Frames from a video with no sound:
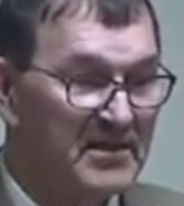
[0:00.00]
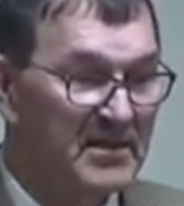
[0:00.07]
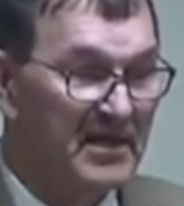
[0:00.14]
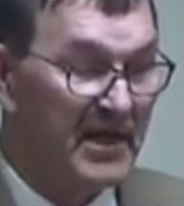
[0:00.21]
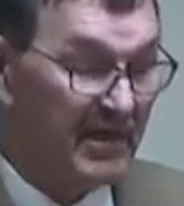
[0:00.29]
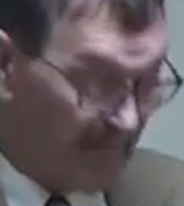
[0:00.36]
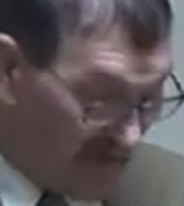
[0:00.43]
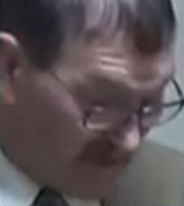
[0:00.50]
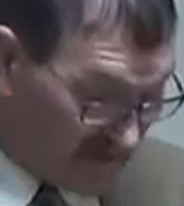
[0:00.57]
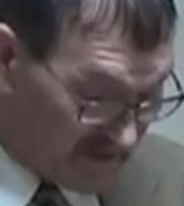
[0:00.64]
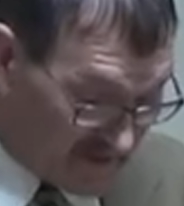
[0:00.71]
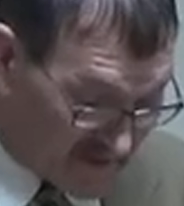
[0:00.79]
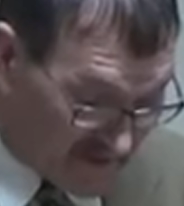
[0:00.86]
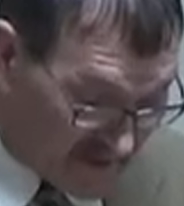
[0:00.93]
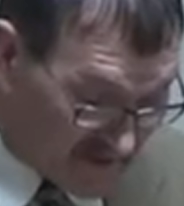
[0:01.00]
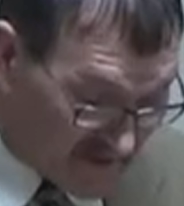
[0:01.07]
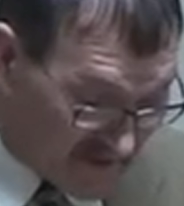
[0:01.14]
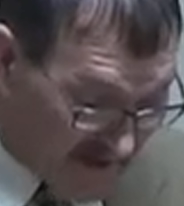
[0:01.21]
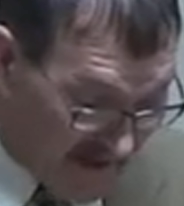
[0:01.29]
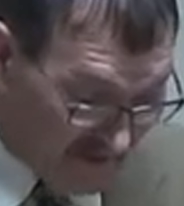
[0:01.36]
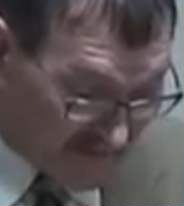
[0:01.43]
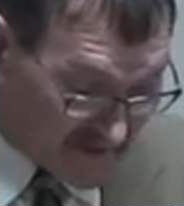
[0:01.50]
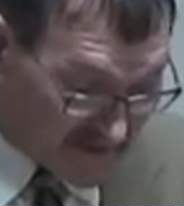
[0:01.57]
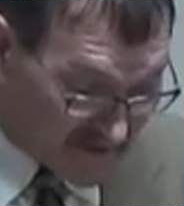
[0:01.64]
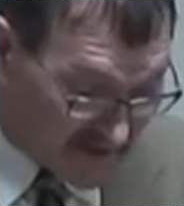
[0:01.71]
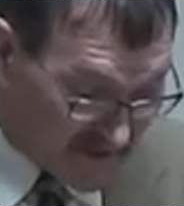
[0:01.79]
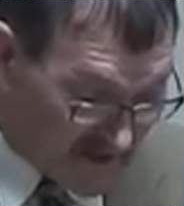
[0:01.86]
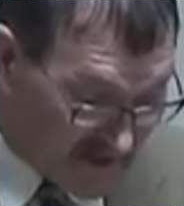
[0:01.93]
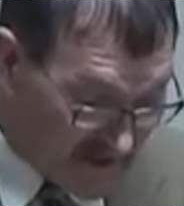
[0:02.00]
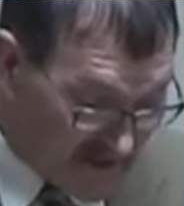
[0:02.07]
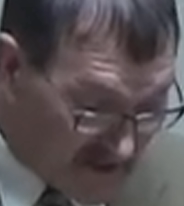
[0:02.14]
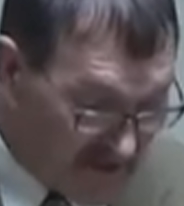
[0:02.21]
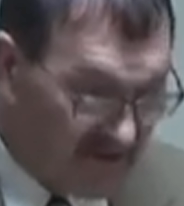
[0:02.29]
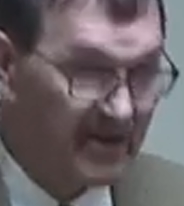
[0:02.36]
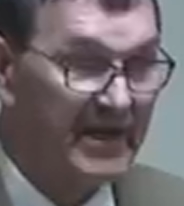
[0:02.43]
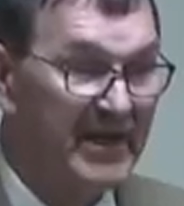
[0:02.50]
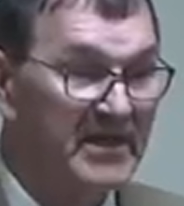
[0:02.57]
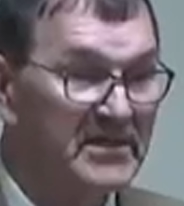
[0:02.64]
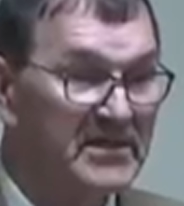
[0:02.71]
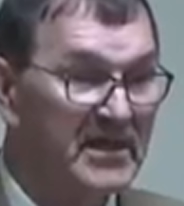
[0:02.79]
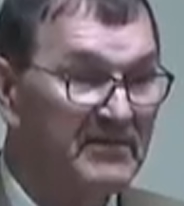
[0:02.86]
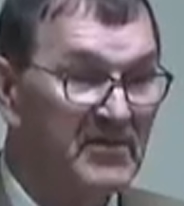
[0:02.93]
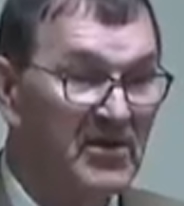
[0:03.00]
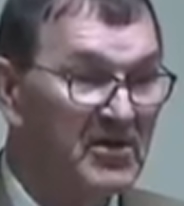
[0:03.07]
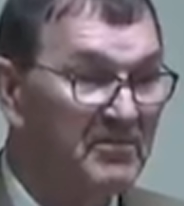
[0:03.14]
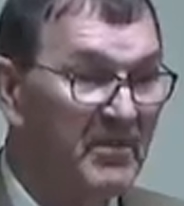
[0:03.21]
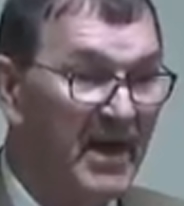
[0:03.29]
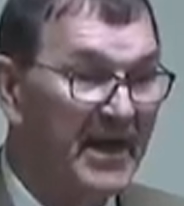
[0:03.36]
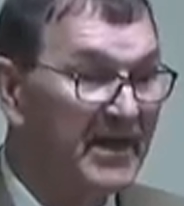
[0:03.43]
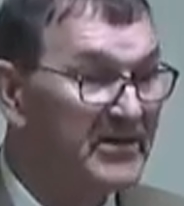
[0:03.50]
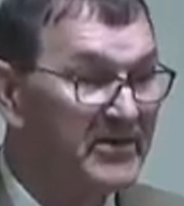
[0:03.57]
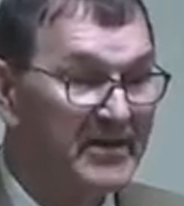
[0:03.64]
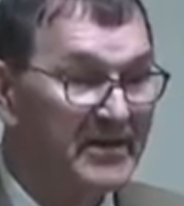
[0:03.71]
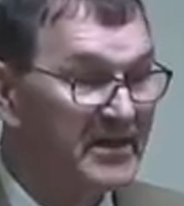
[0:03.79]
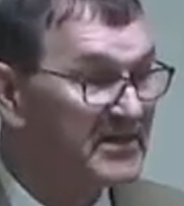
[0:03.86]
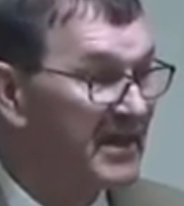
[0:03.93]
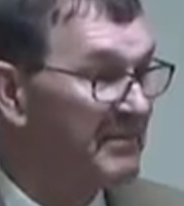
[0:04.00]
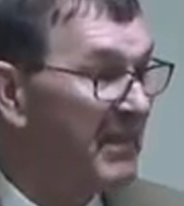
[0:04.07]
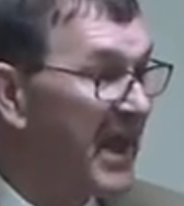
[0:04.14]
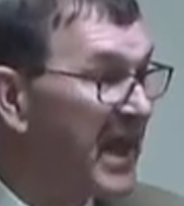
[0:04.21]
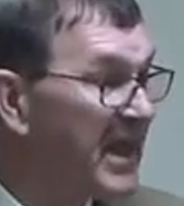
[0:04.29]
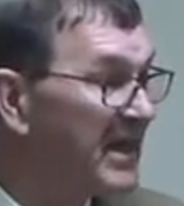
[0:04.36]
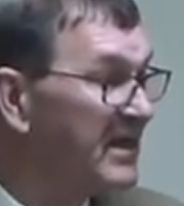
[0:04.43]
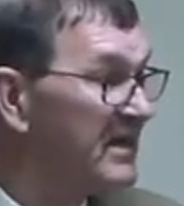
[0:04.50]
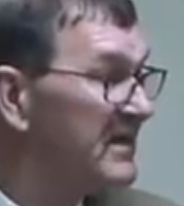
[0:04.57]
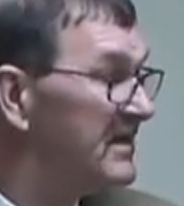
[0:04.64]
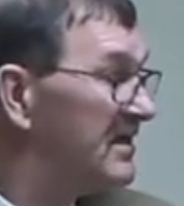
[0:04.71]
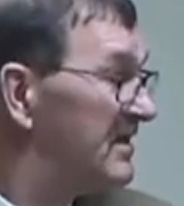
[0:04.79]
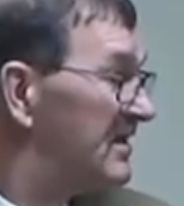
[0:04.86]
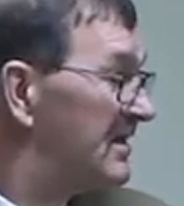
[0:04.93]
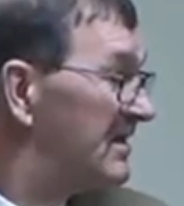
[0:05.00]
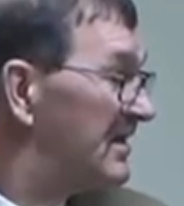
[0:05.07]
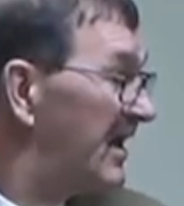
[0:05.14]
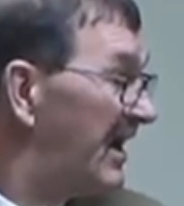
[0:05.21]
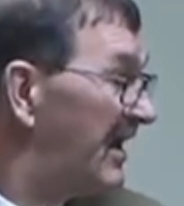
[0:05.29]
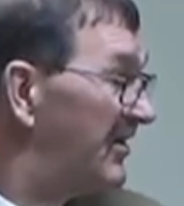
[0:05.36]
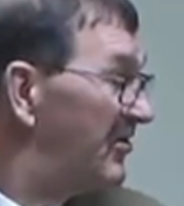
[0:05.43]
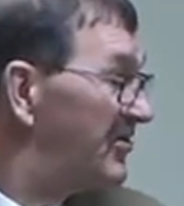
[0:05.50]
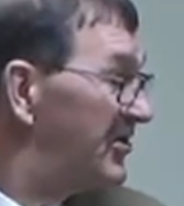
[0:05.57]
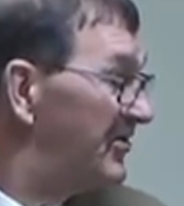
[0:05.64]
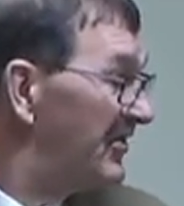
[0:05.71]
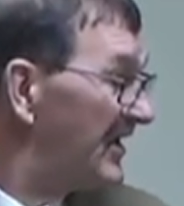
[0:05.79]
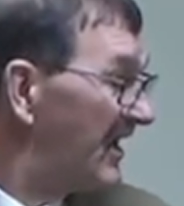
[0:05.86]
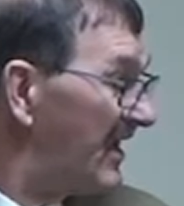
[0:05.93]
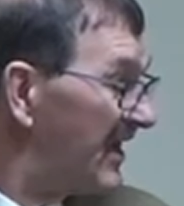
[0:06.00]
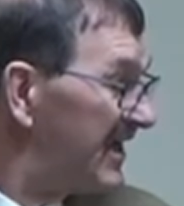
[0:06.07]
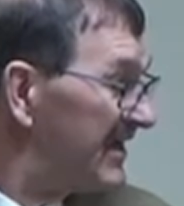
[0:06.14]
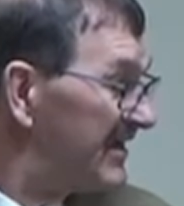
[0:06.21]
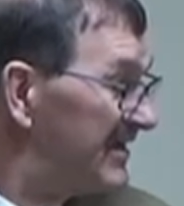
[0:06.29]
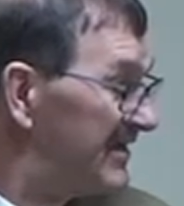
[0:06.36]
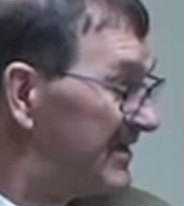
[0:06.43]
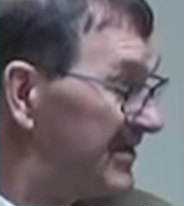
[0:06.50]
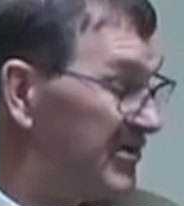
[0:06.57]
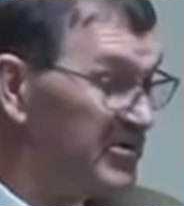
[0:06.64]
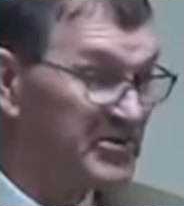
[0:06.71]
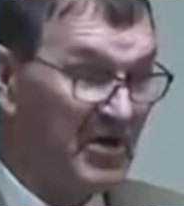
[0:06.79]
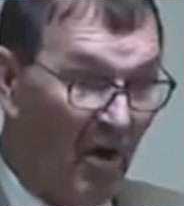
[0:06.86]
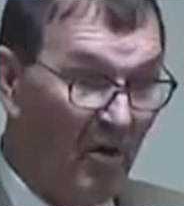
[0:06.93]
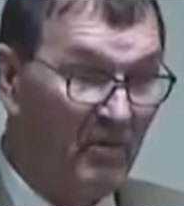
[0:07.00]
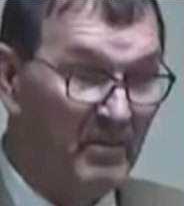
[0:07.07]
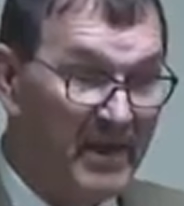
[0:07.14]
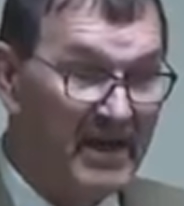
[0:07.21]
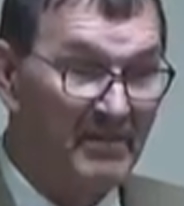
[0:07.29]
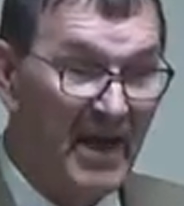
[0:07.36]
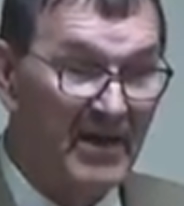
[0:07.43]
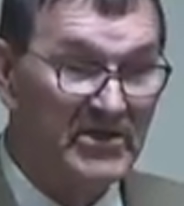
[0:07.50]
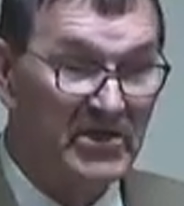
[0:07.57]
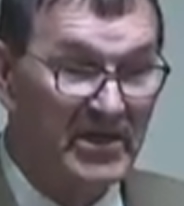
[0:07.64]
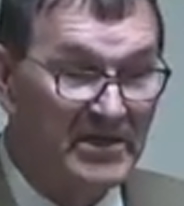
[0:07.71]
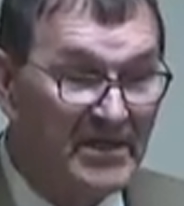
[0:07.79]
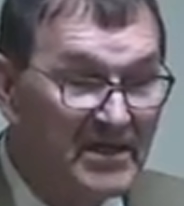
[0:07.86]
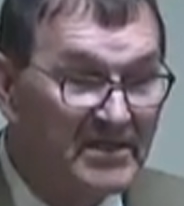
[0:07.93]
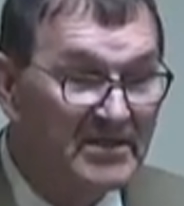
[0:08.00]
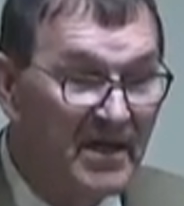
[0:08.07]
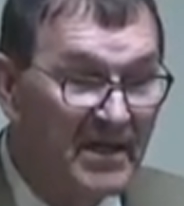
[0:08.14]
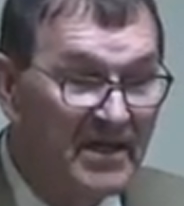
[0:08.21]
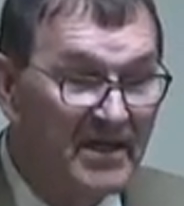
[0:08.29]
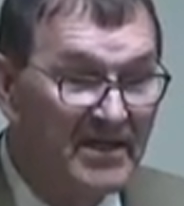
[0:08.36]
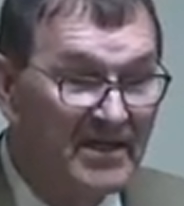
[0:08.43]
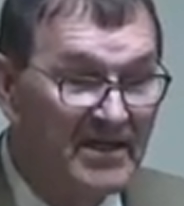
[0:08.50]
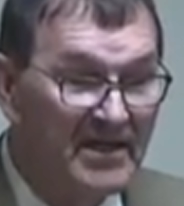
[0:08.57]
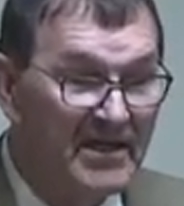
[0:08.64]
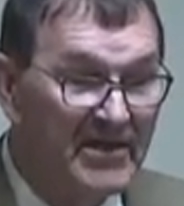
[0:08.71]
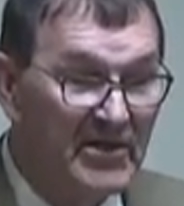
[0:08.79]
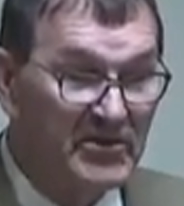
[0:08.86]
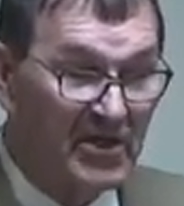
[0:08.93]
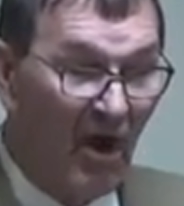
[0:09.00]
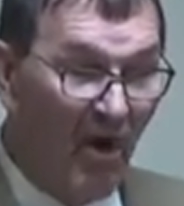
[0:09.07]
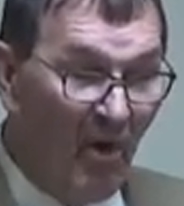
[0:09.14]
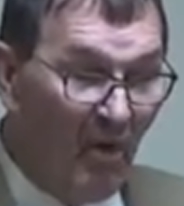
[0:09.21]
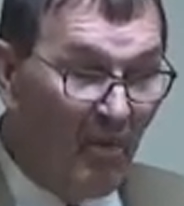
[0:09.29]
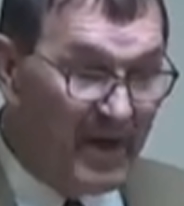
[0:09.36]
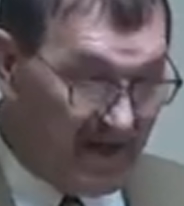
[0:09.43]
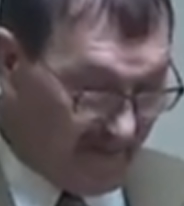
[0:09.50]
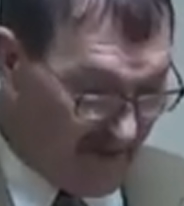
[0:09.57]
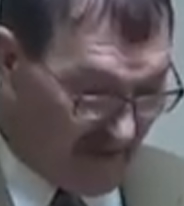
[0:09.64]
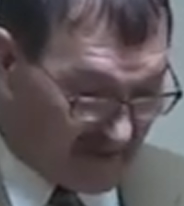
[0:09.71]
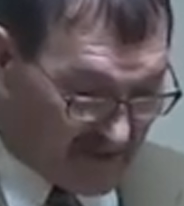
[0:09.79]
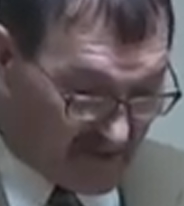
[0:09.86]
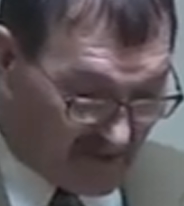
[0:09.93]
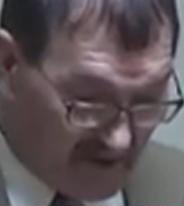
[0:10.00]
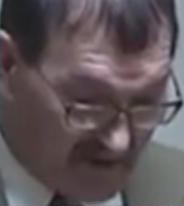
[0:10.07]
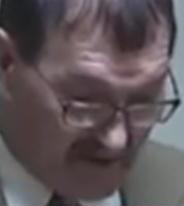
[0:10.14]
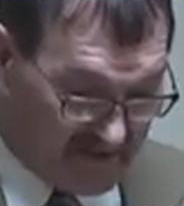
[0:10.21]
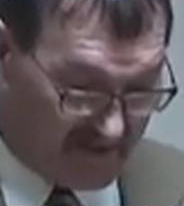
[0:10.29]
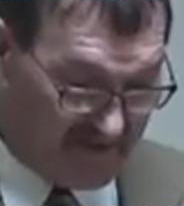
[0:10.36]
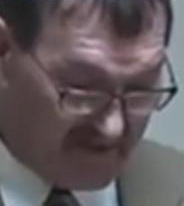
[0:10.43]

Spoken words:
And Paul says, that's what happens. You're going to get saved and look back and you're going to say, man, I owe you a lot. You told me about Jesus. You told me about the truth.